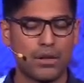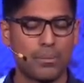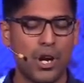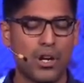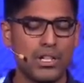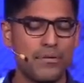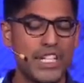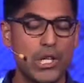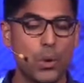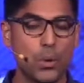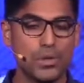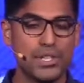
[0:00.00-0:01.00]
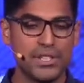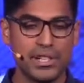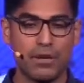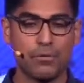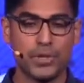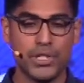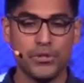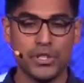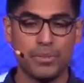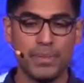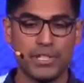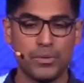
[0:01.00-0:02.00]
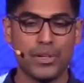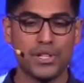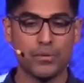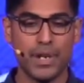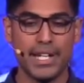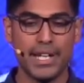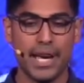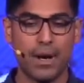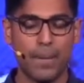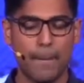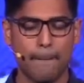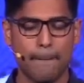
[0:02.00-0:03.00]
that are part of the old self, would you speak to us right now?